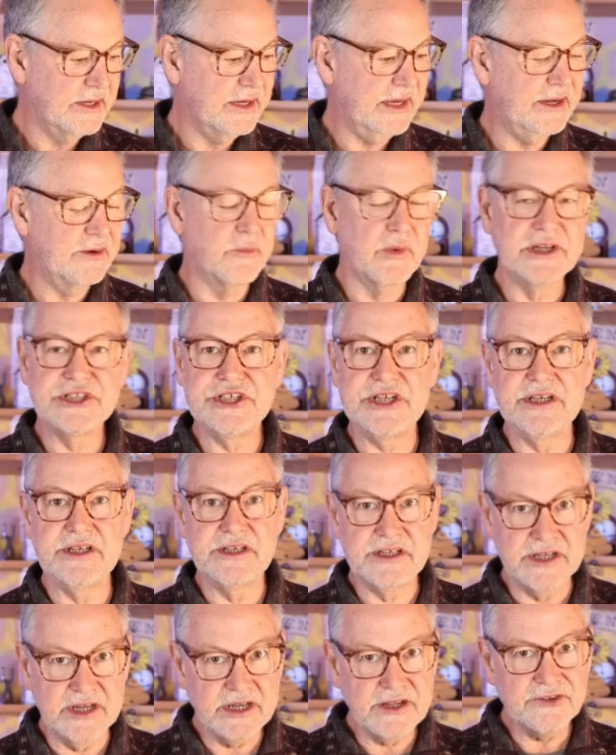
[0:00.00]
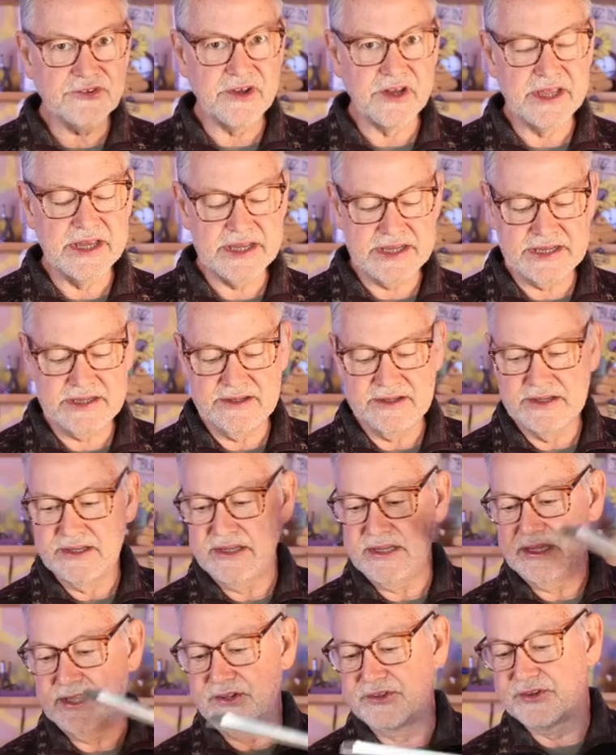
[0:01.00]
And what she does lay
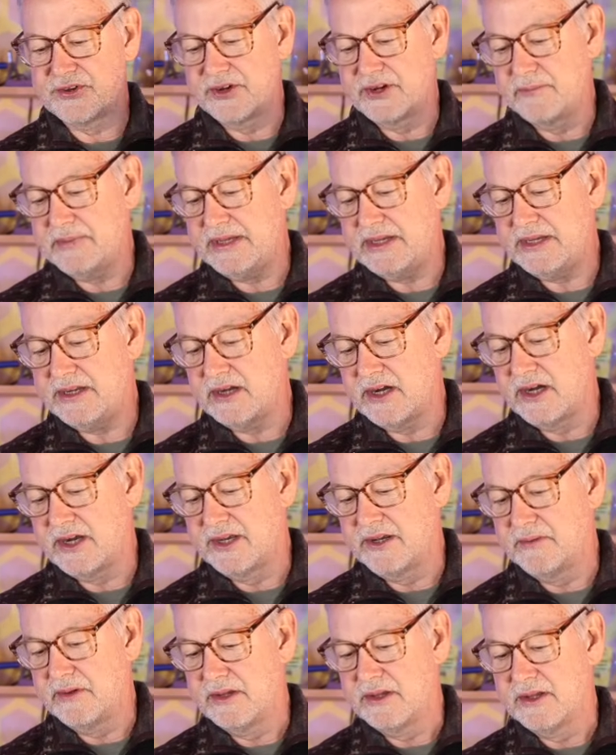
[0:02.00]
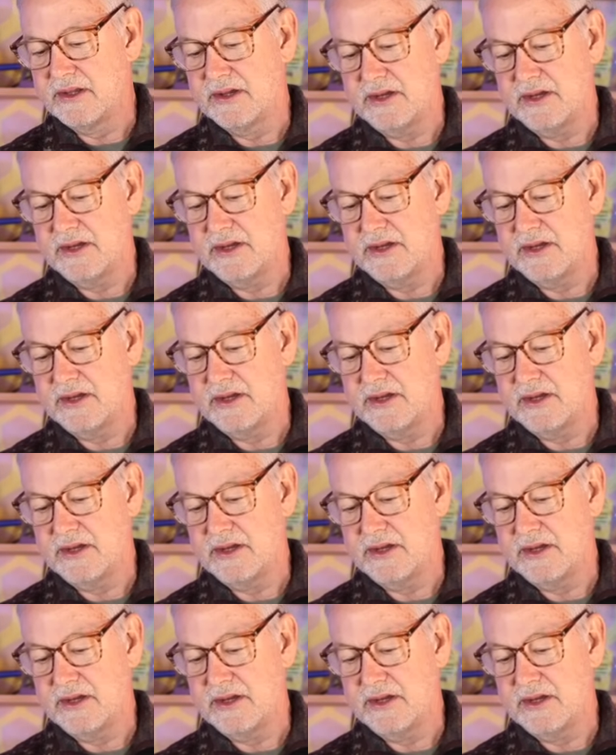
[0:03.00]
is going to be on,